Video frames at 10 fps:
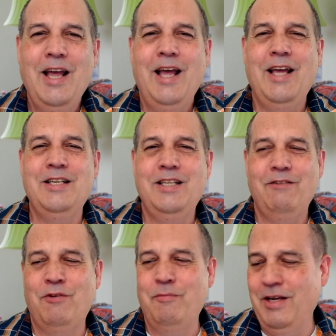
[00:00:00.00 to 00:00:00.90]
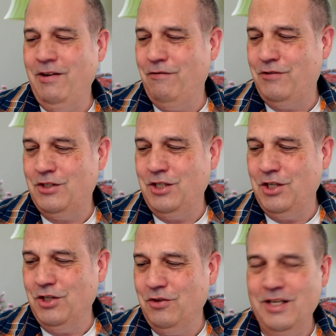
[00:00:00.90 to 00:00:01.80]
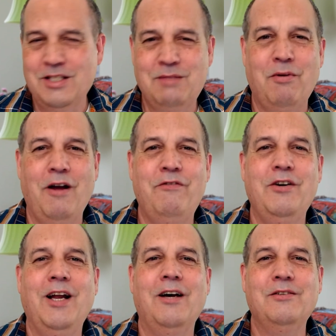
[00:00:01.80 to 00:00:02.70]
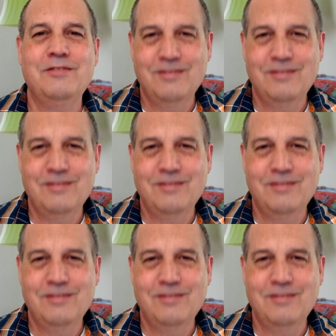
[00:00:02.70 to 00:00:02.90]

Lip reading: And from me to you, it's bye for now.